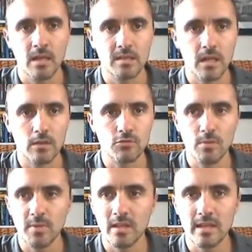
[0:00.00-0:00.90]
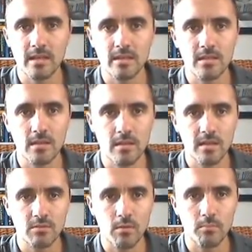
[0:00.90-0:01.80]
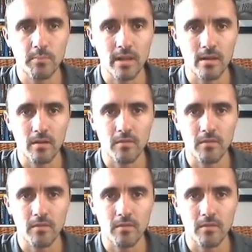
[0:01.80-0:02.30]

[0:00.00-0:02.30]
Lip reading: So I'll drop a link to this one below